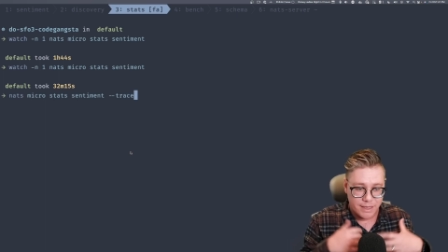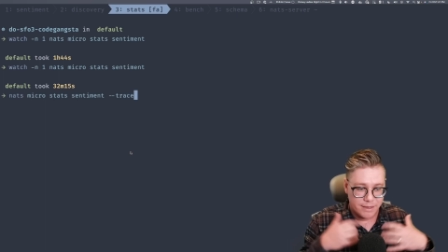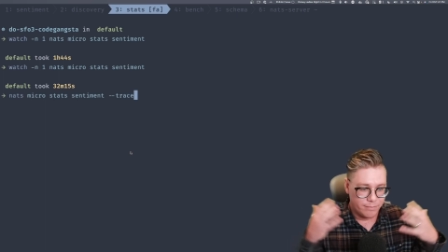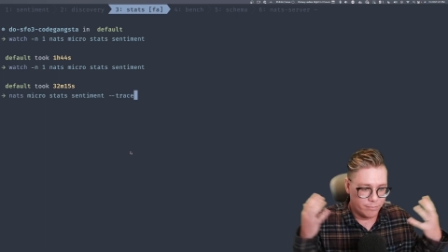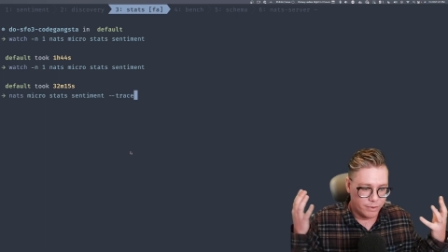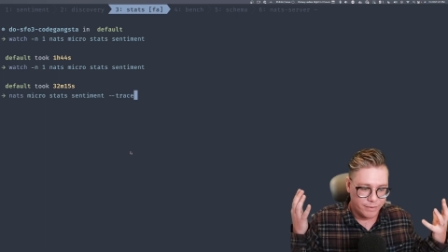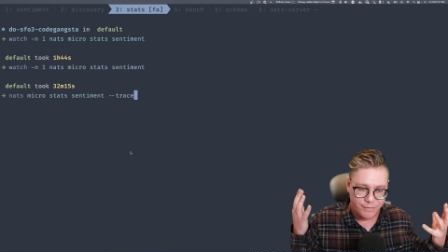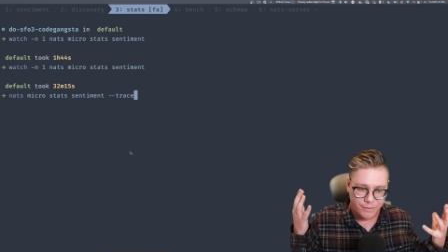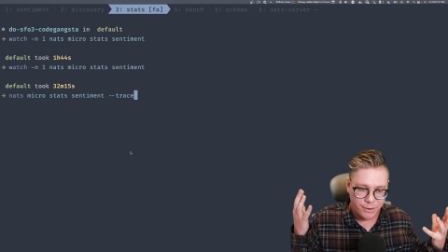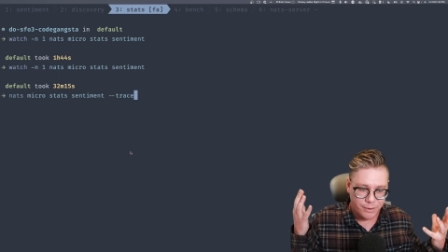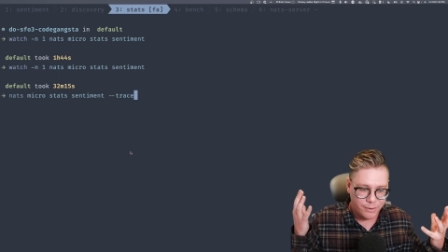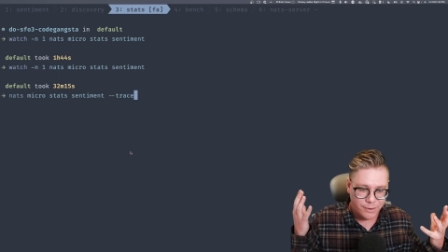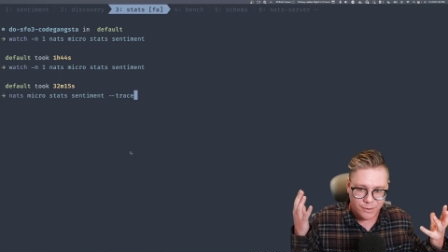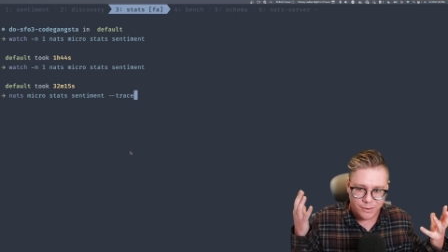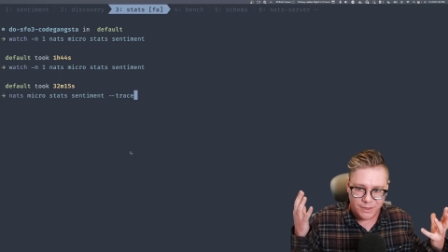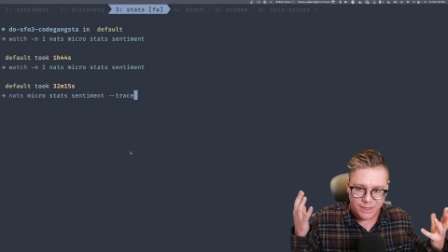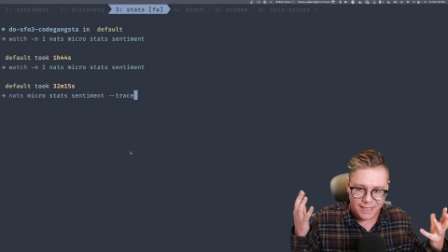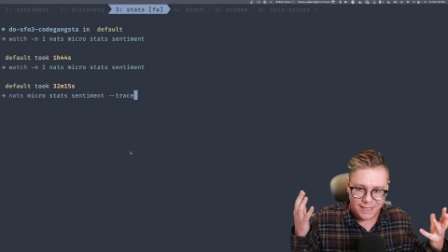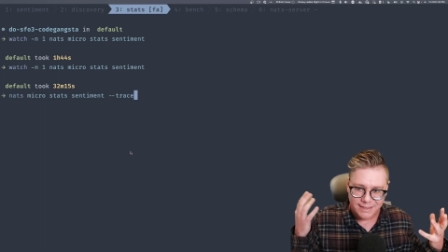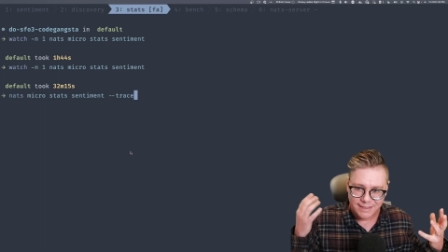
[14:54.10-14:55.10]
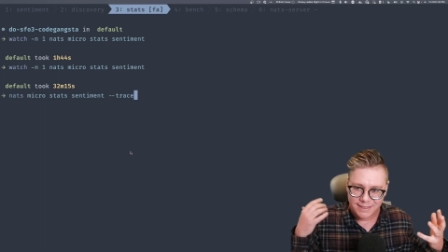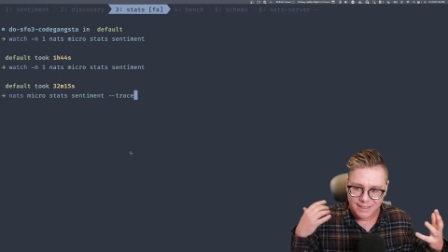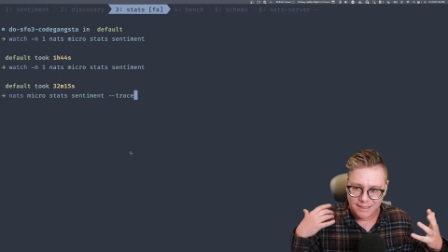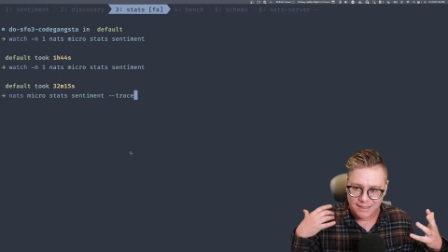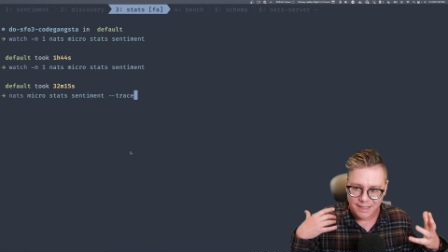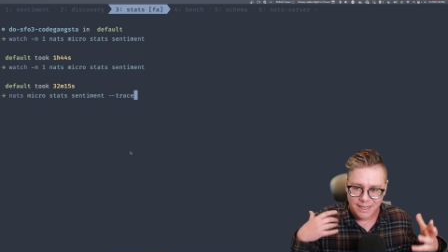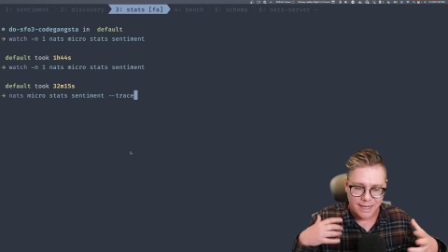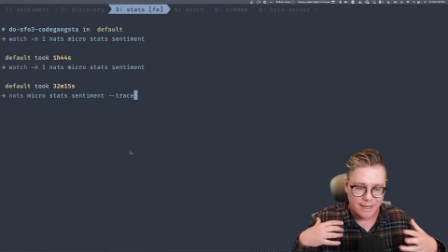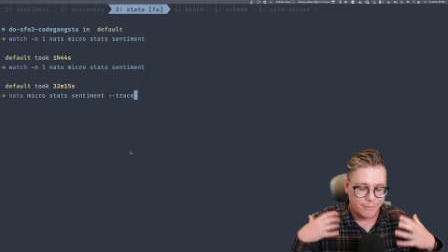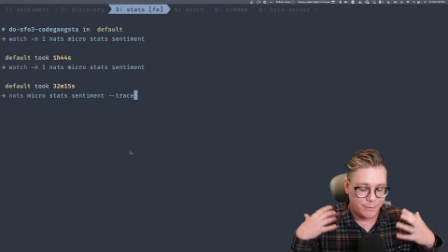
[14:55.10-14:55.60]
if you use NAT
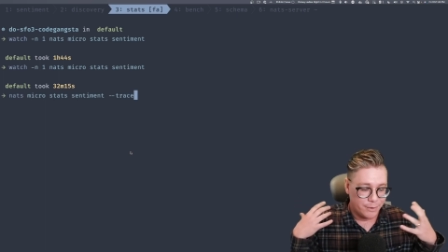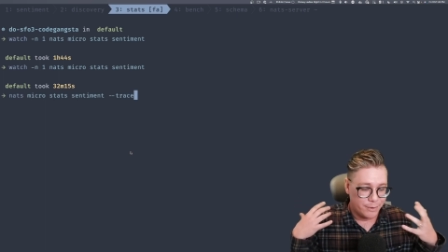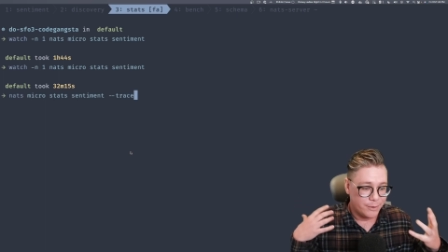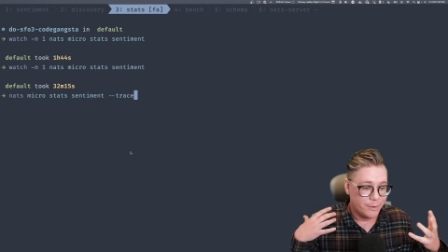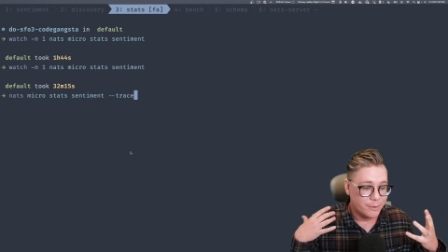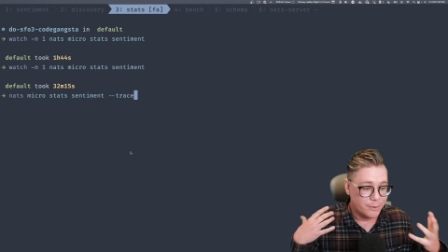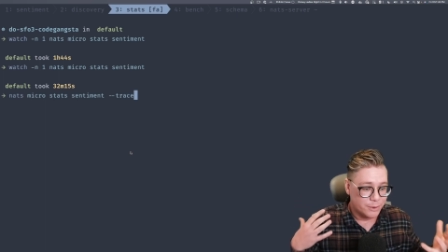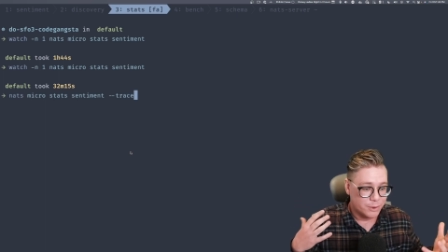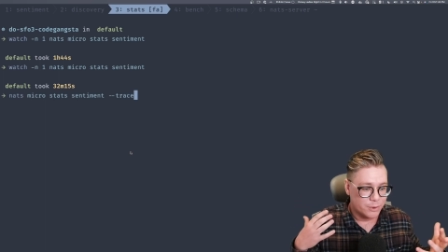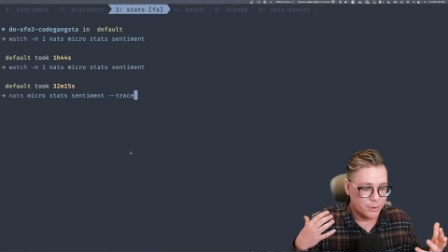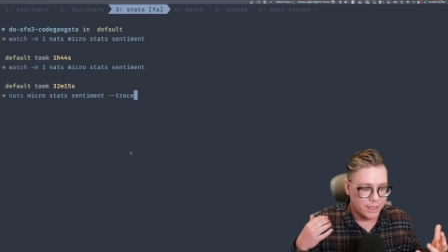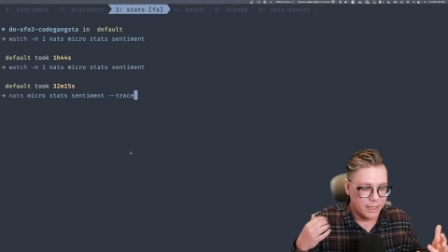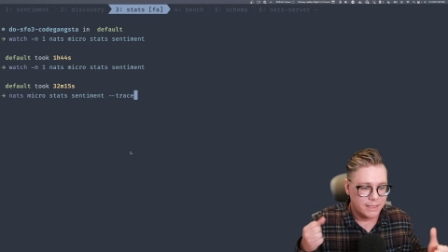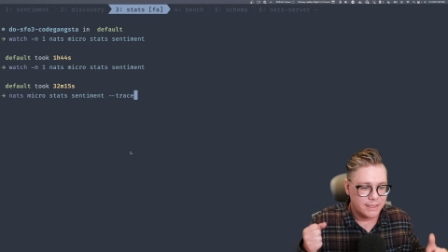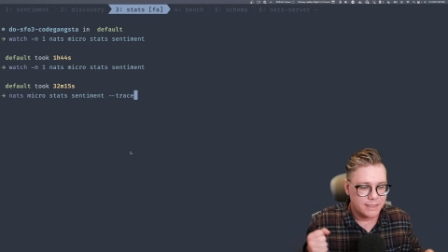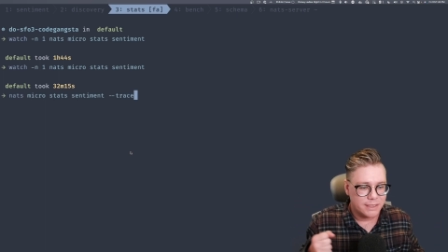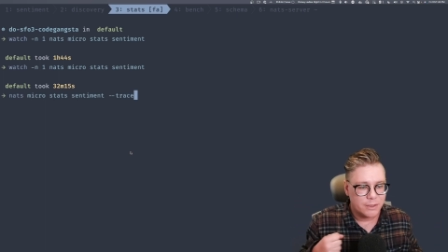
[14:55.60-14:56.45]
CLI, if you use Trace,